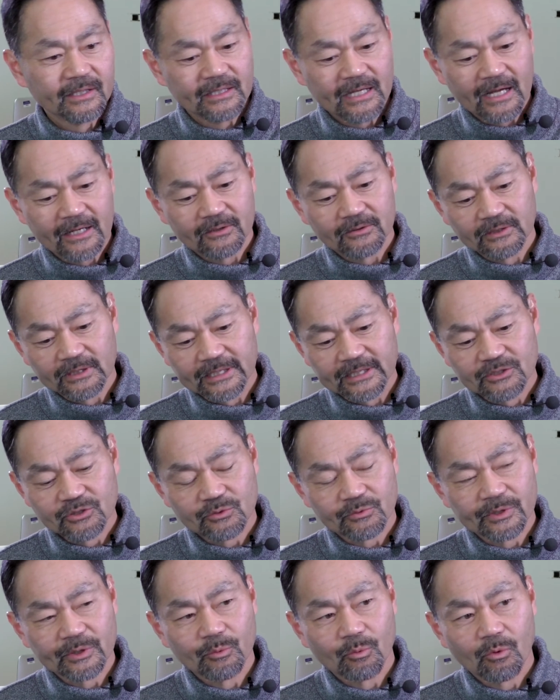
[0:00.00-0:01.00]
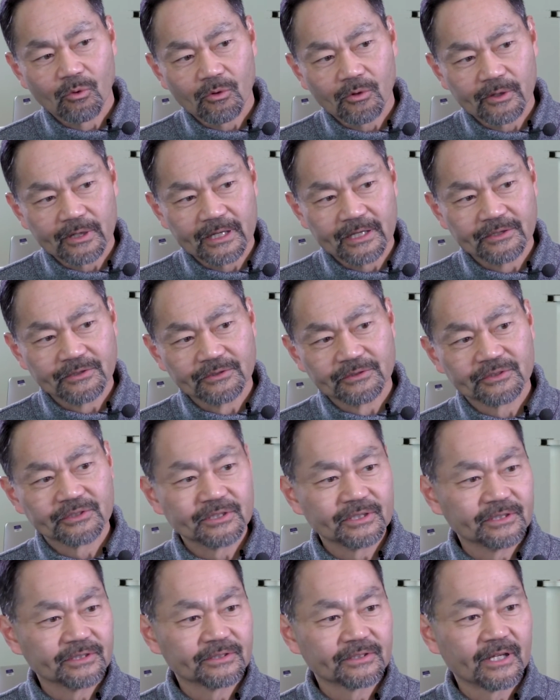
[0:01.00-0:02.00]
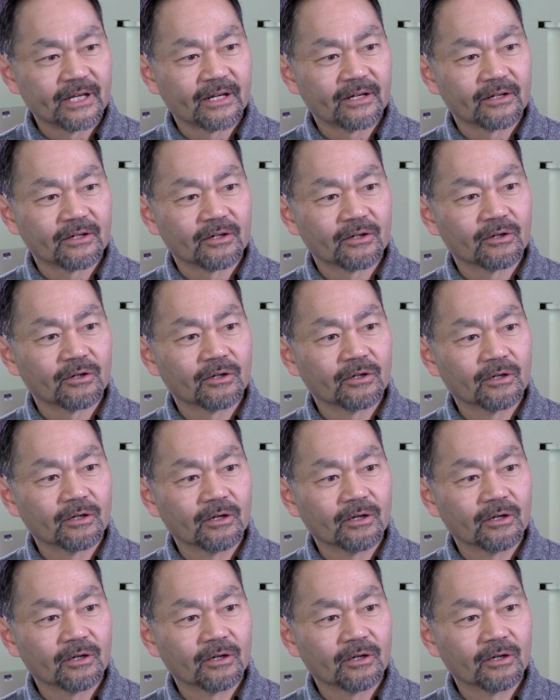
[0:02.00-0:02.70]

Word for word: not only to reward agencies that are